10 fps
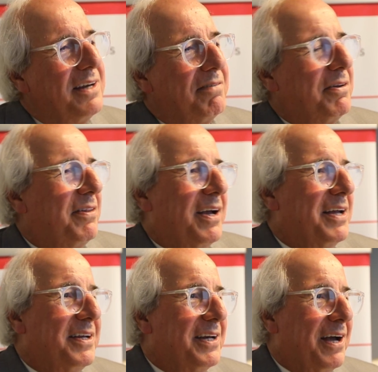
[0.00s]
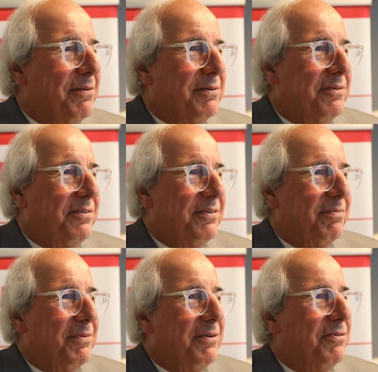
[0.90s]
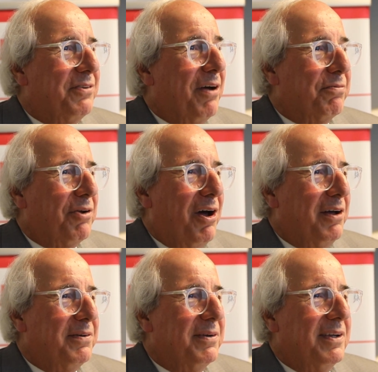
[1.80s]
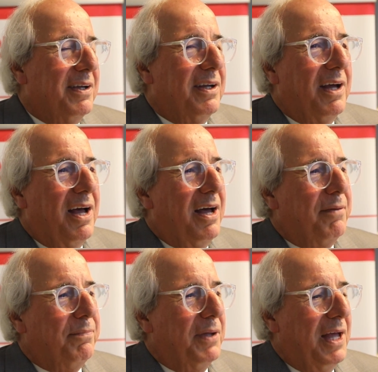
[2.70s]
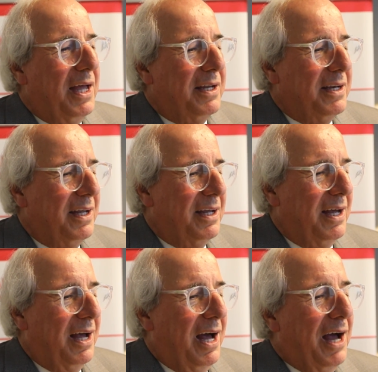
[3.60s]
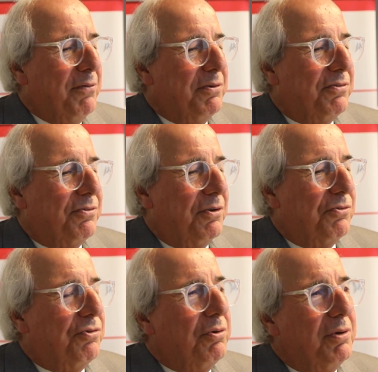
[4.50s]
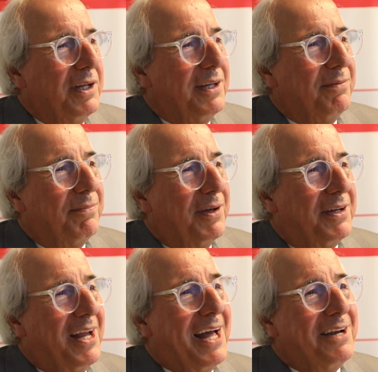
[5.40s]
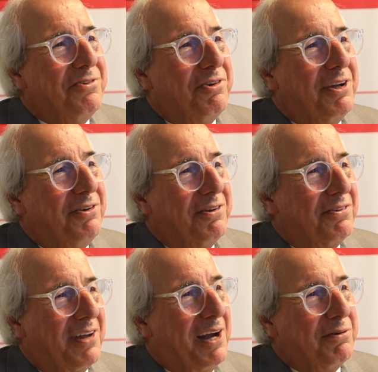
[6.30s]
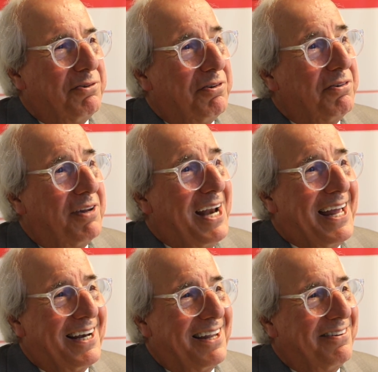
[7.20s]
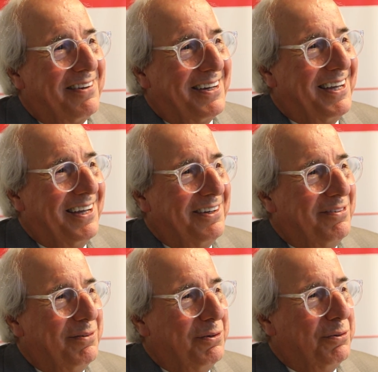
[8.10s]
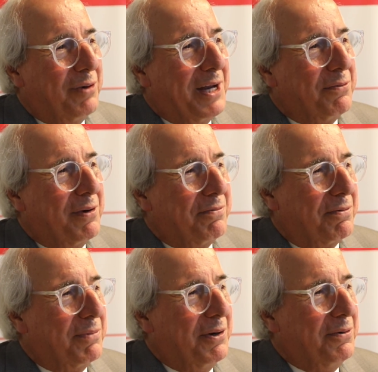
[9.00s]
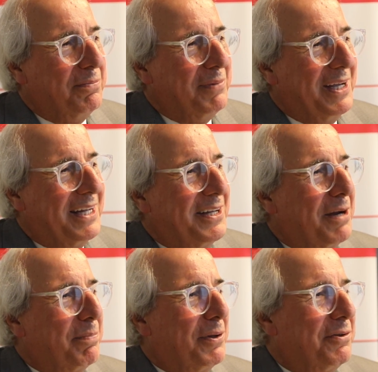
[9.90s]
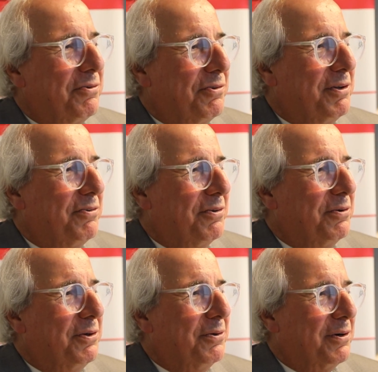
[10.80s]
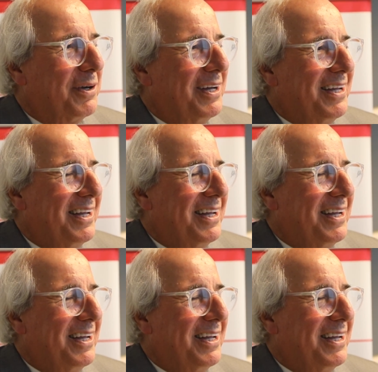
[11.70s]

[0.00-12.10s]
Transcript: Everything I did, I was self-taught, and I was truly not a genius. I was just an adolescent kid who ran away from home, ended up on the streets in New York,